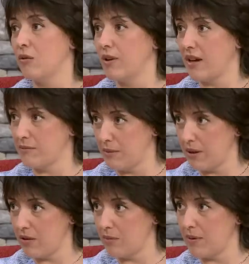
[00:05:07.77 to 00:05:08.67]
We have
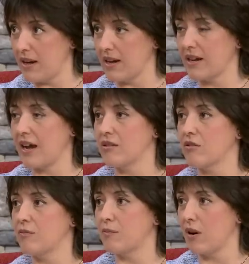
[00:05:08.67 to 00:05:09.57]
developed a
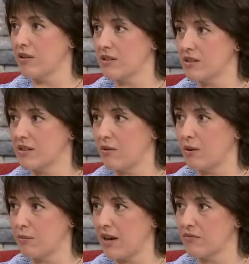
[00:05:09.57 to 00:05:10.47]
kind of product in
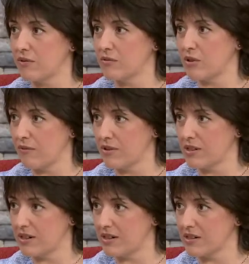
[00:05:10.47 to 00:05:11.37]
our platforms of
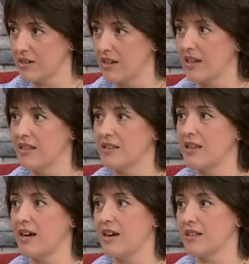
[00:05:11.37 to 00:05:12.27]
research
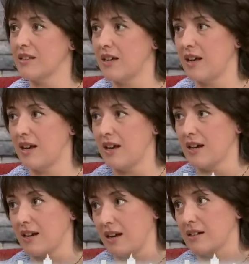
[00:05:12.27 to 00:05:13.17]
that
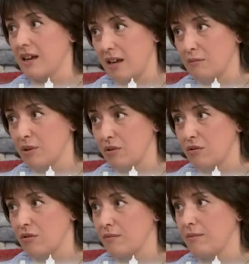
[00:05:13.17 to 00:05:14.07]
uh, can help
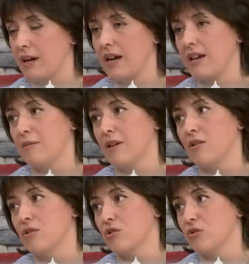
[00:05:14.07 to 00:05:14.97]
you by,
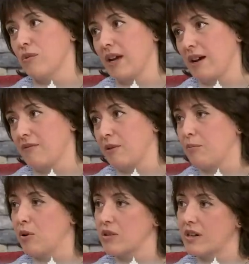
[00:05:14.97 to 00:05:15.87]
because we have
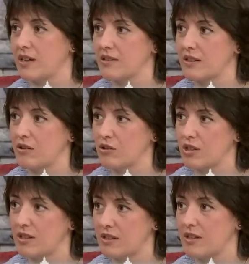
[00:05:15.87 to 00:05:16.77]
a potent
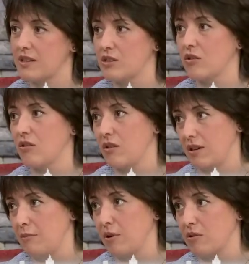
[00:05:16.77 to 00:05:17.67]
antioxidant that is
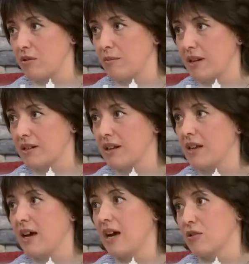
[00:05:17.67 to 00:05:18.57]
called lipochroman
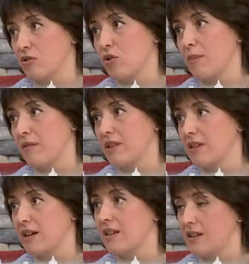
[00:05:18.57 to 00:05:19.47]
and also
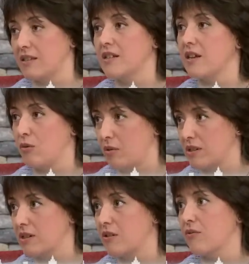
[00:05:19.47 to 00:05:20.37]
Preventhelia that is a
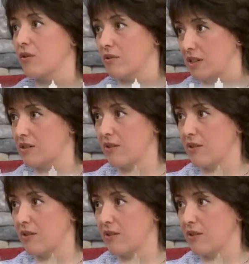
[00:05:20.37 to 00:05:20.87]
quencher for these